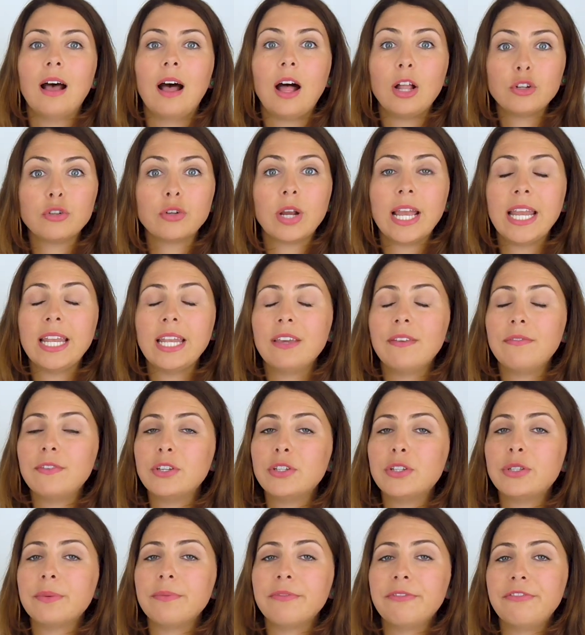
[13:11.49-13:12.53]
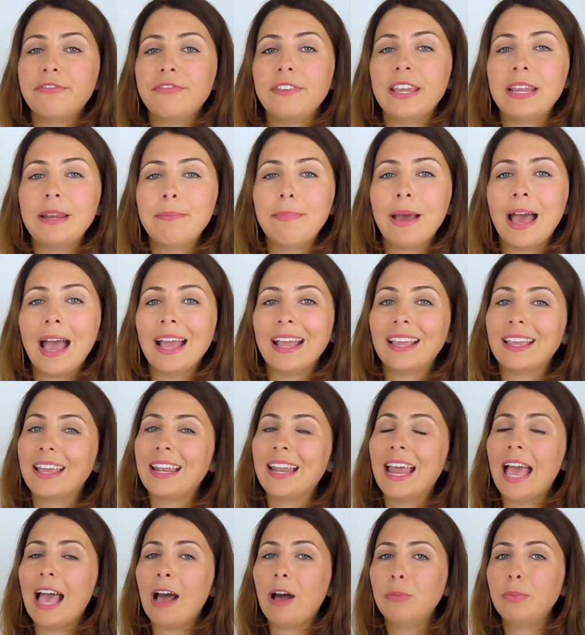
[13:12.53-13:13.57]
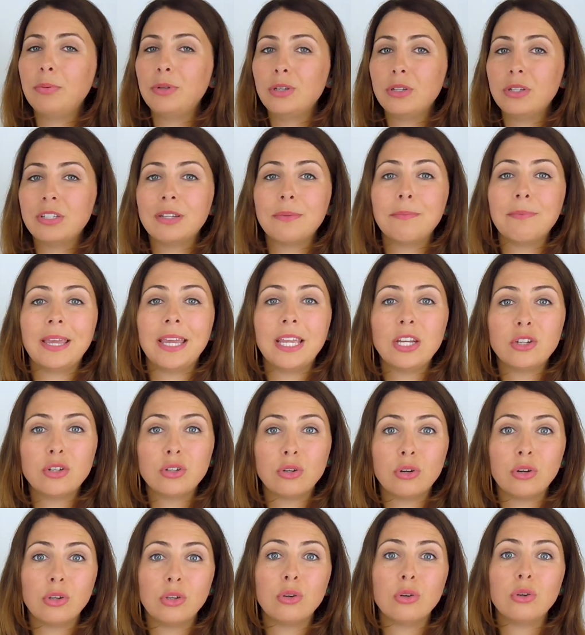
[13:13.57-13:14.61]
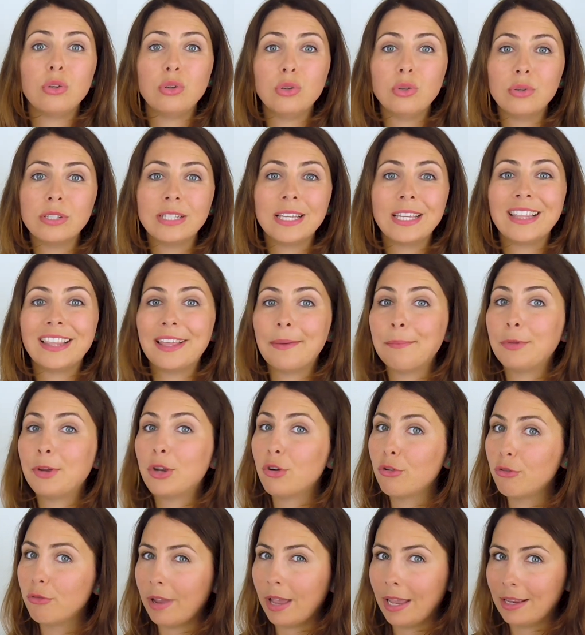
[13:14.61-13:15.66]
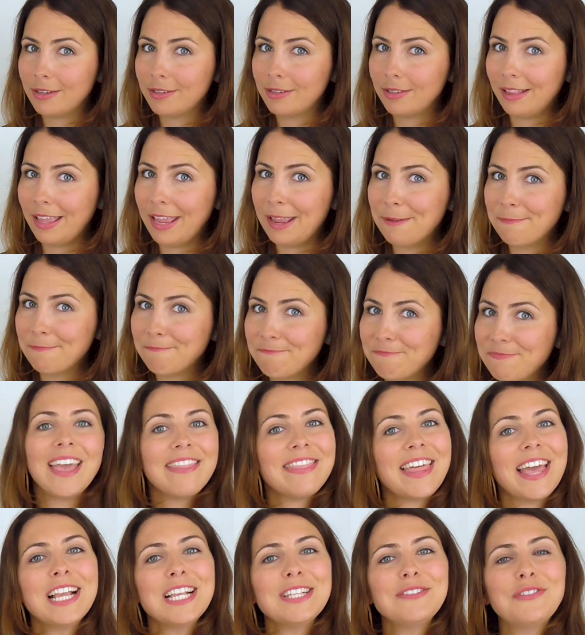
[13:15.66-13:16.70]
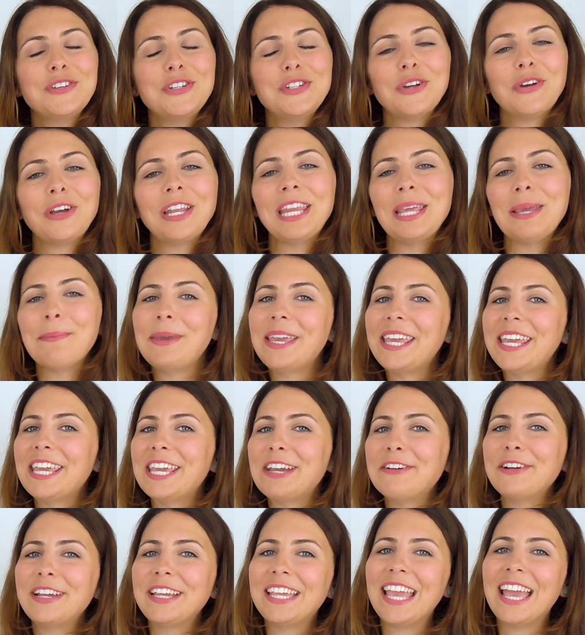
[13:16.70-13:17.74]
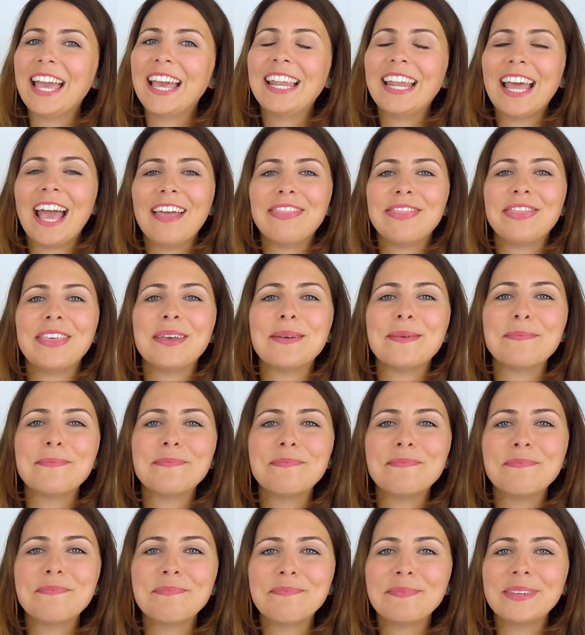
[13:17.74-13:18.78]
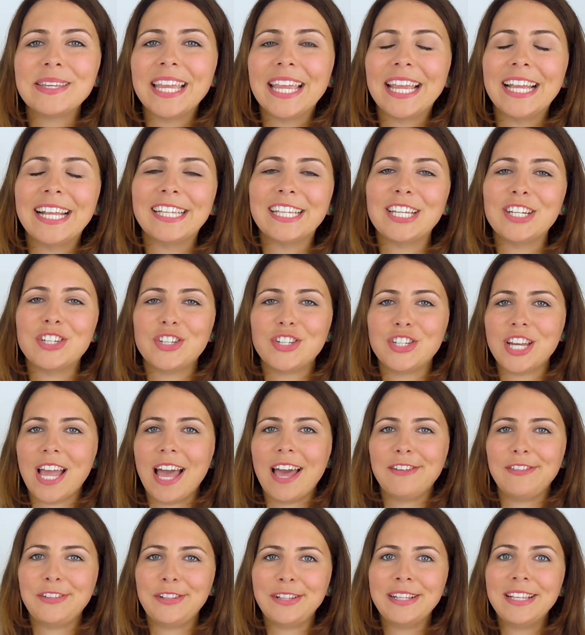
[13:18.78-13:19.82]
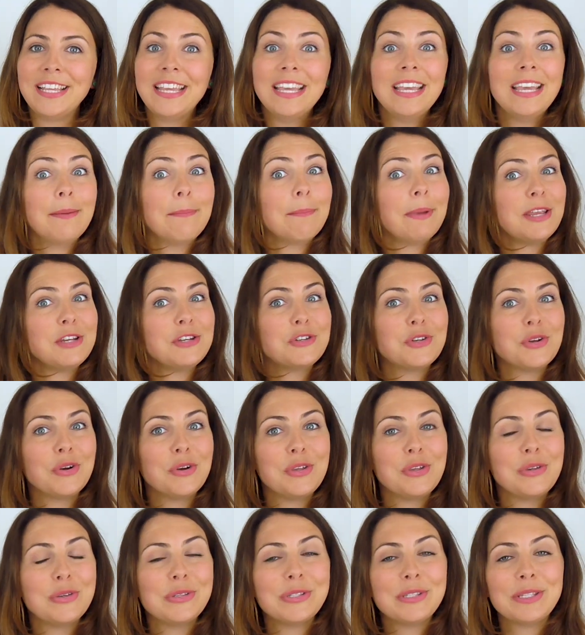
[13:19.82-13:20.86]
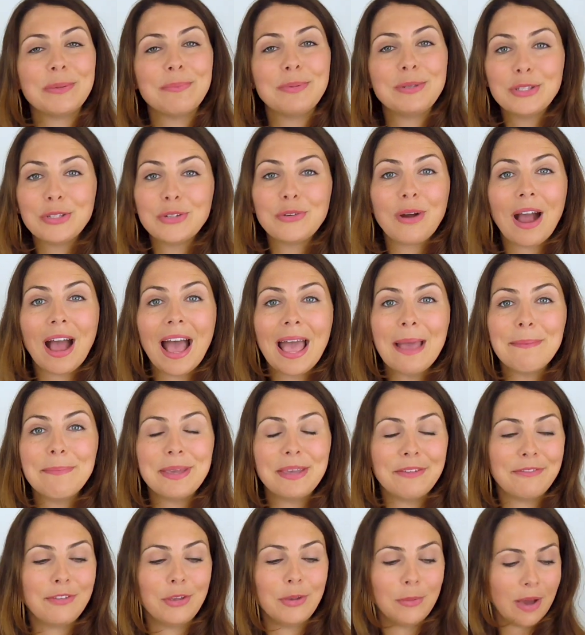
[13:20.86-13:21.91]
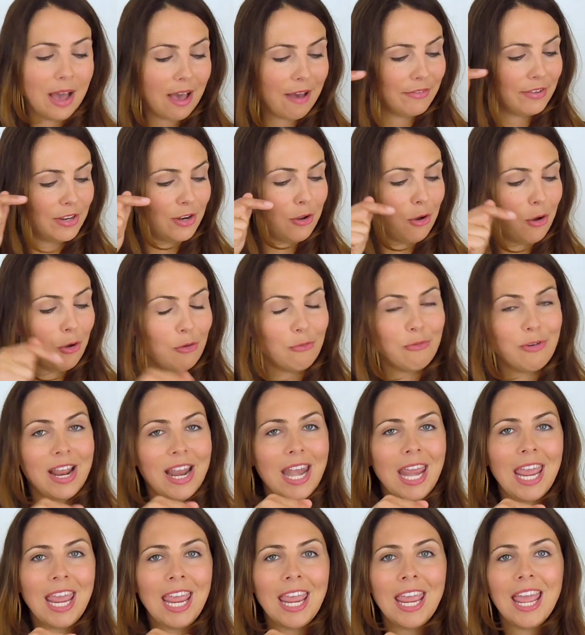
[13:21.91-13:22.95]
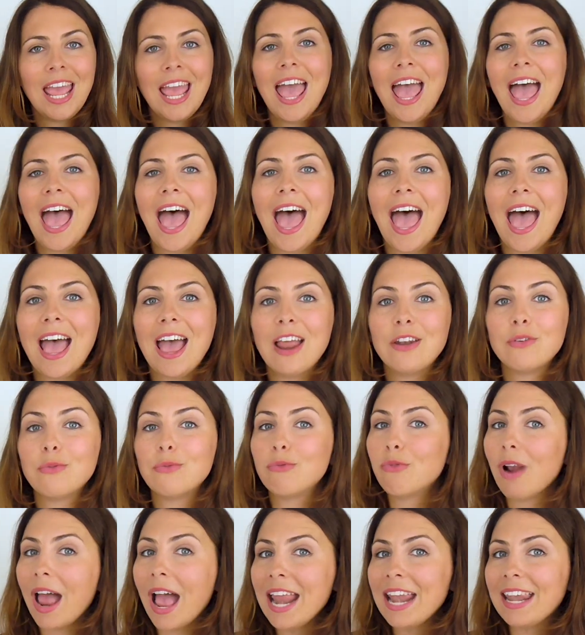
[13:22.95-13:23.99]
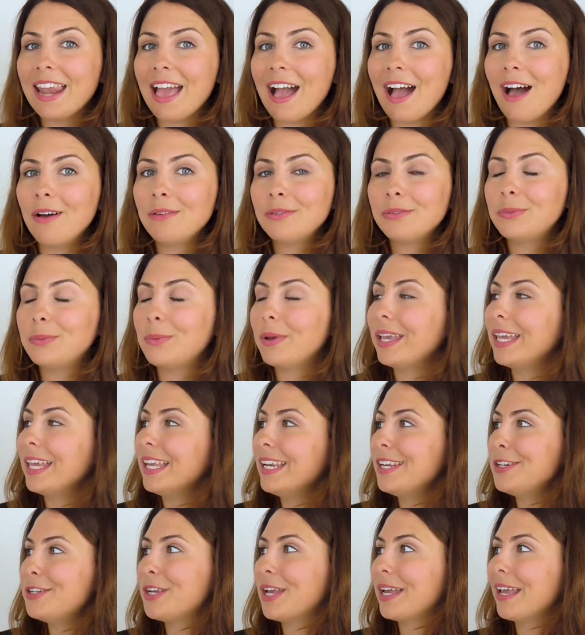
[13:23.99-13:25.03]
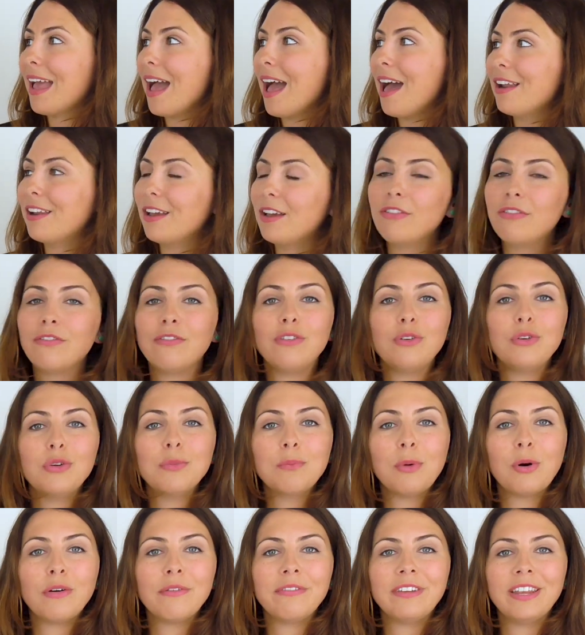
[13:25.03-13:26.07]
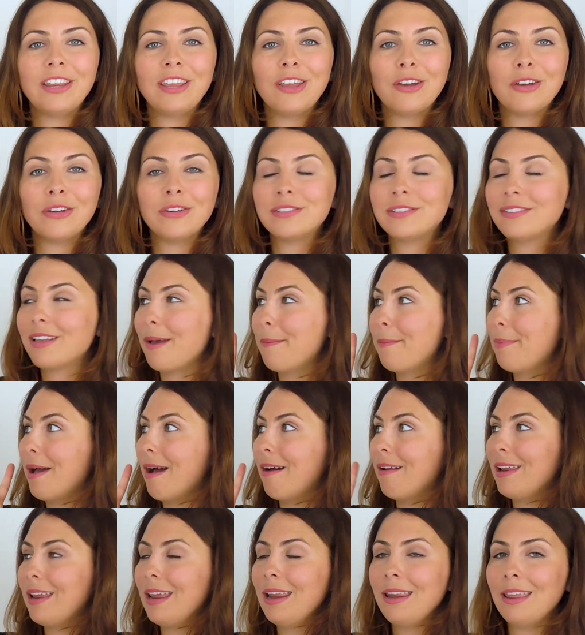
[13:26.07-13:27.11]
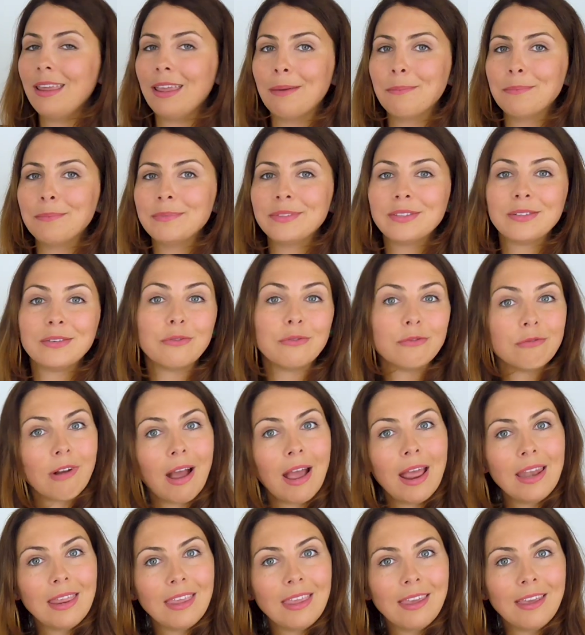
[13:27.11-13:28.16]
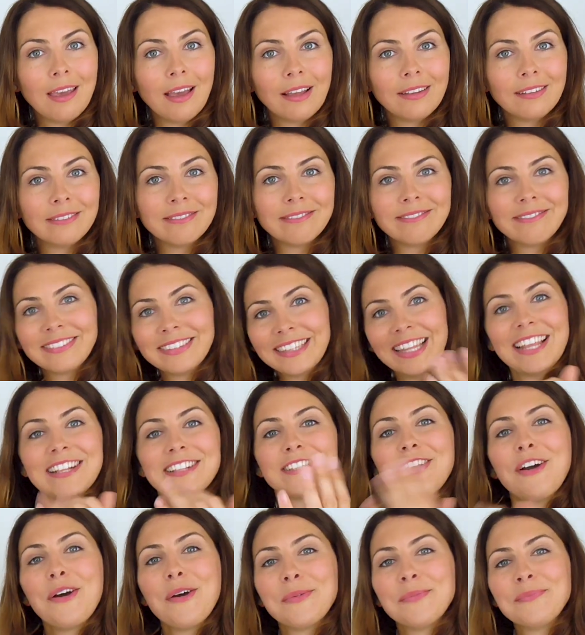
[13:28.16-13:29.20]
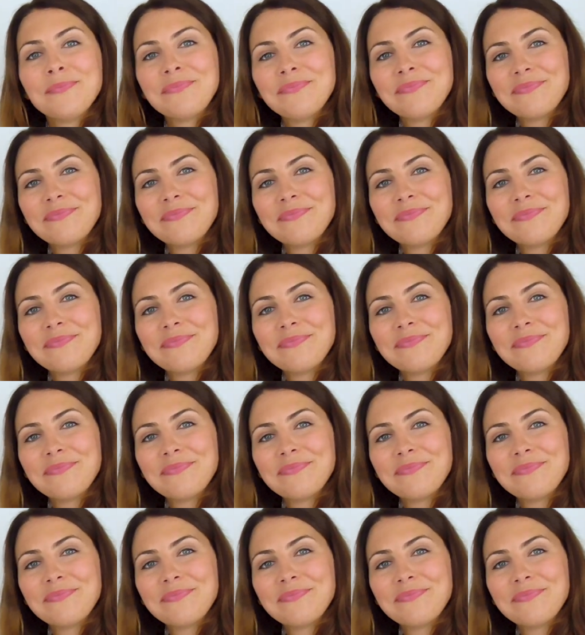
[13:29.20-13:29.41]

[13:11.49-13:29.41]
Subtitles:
I'll try and give you some feedback and help you to make sure you're using them correctly. Thanks for joining me here again at the mmmEnglish channel. Make sure you subscribe if you haven't already. And right now, we're gonna check out a few more videos about idioms right here. Let's go.